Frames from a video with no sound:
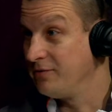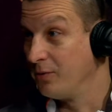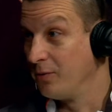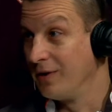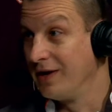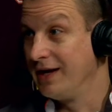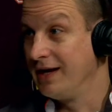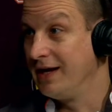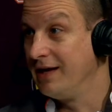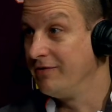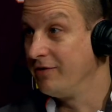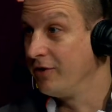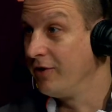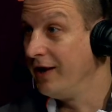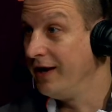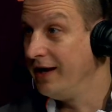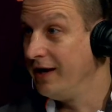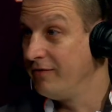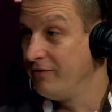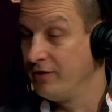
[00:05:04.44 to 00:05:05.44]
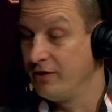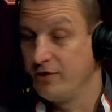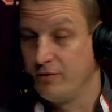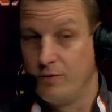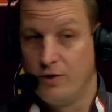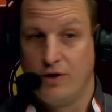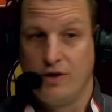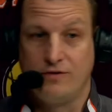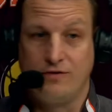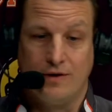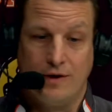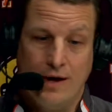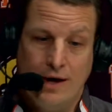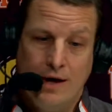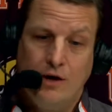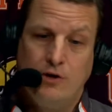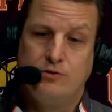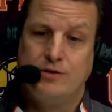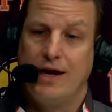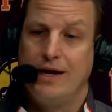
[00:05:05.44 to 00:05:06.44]
and really give a great effort to us and
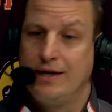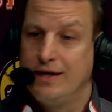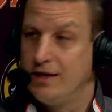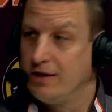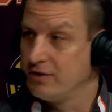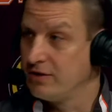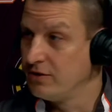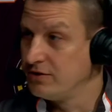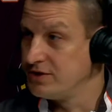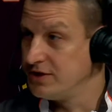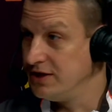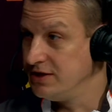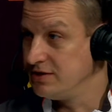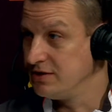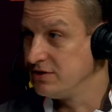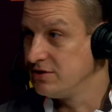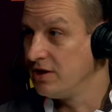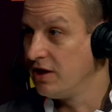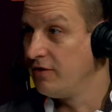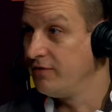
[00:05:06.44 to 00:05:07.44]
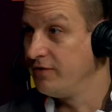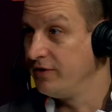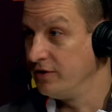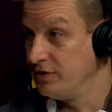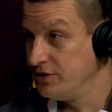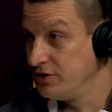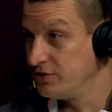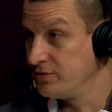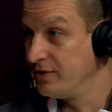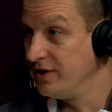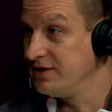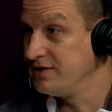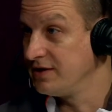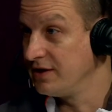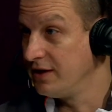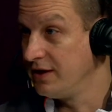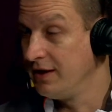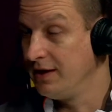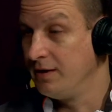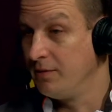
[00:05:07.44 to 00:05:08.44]
try to kick their seasons off here just
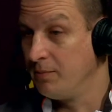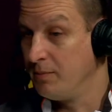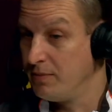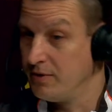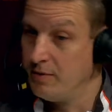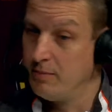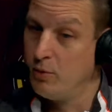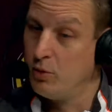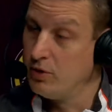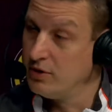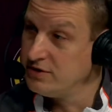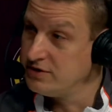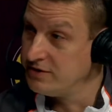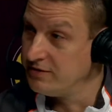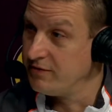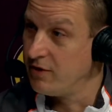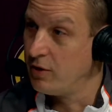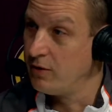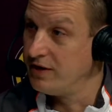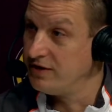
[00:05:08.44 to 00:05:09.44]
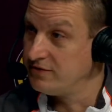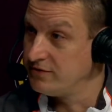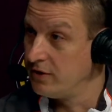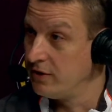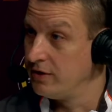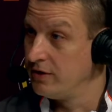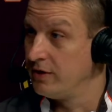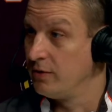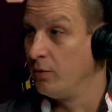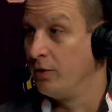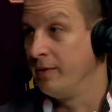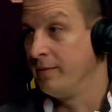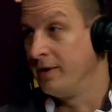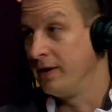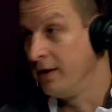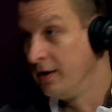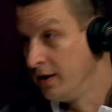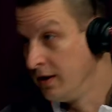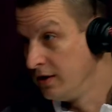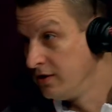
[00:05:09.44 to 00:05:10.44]
recently. The, the boys have already started, the
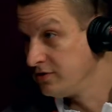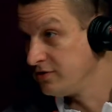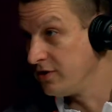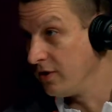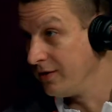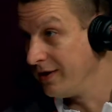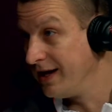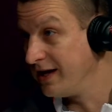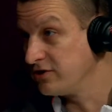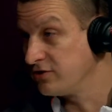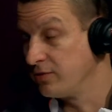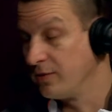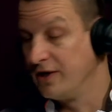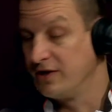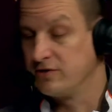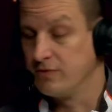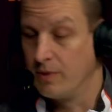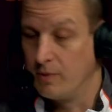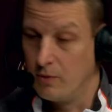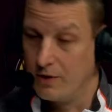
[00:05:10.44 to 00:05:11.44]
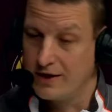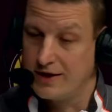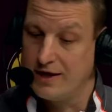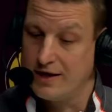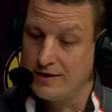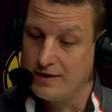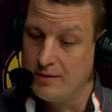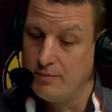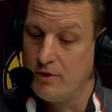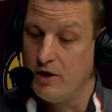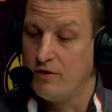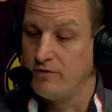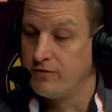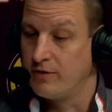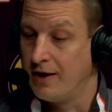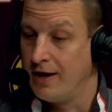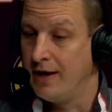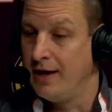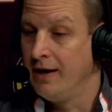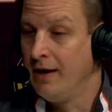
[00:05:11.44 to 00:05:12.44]
women start next week, so we want to kick them off
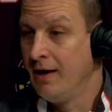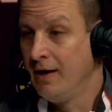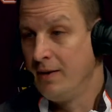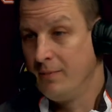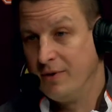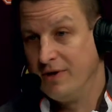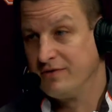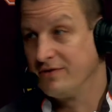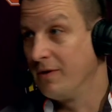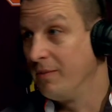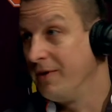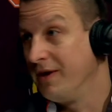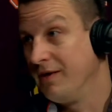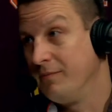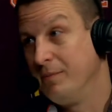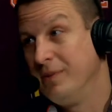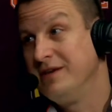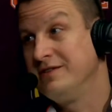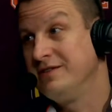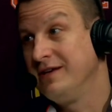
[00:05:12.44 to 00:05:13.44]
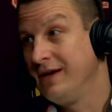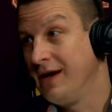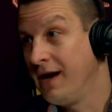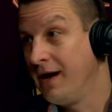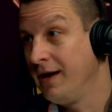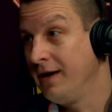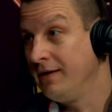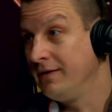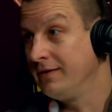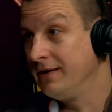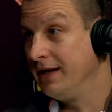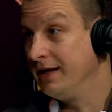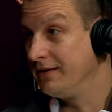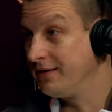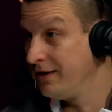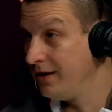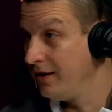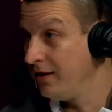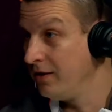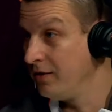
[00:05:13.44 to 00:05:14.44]
right. But it's going to be a busy night. Get
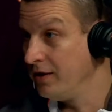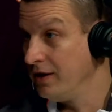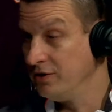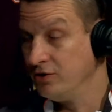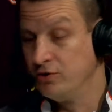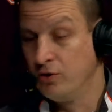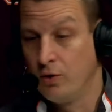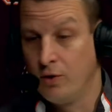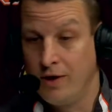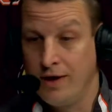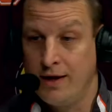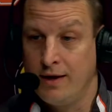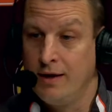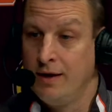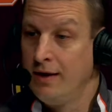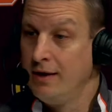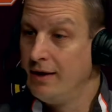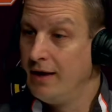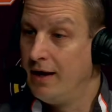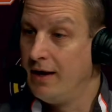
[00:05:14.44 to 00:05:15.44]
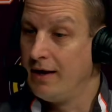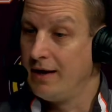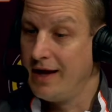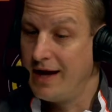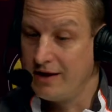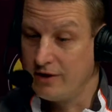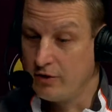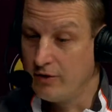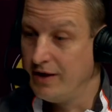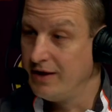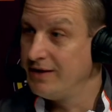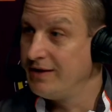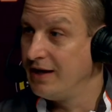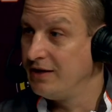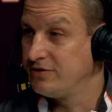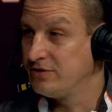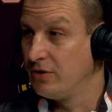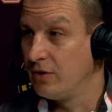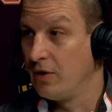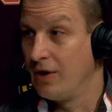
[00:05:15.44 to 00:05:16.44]
there, enjoy it. Uh, a lot of great
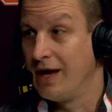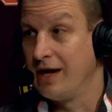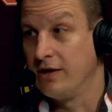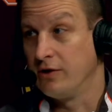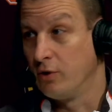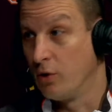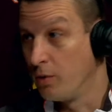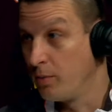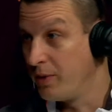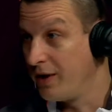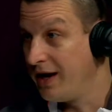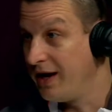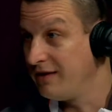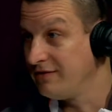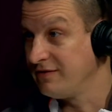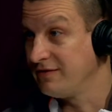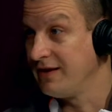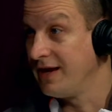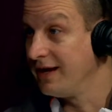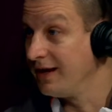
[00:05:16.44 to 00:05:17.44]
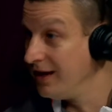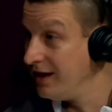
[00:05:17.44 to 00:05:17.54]
things going. A lot of door prizes, a lot of